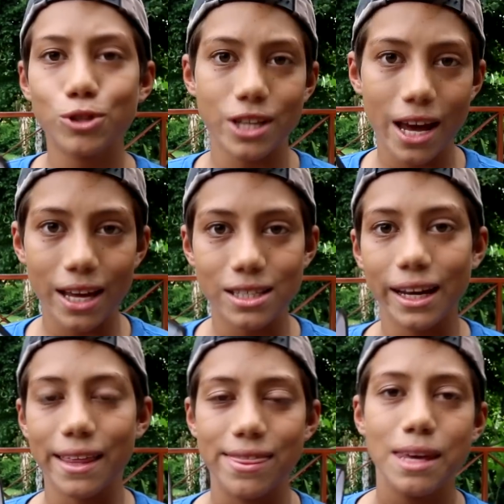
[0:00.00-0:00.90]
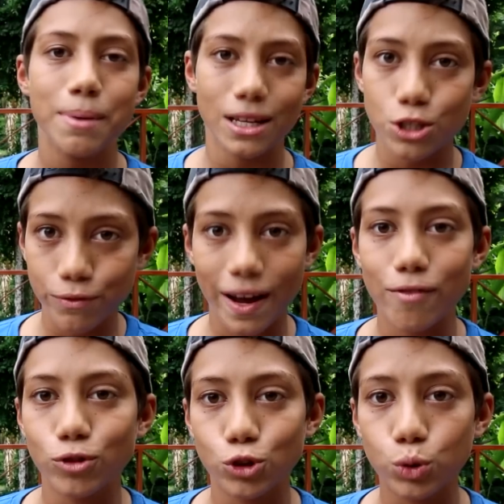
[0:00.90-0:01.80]
say it's like the best
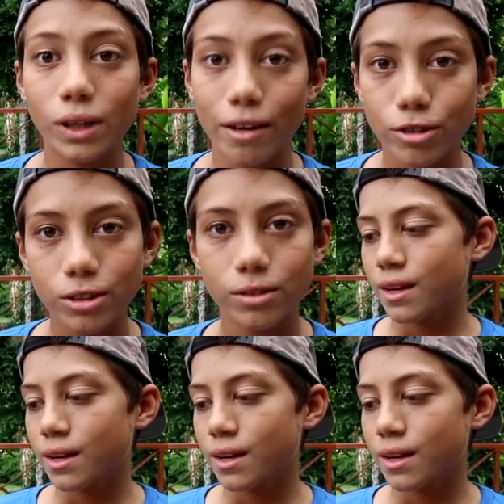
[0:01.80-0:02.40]
survival tool ever.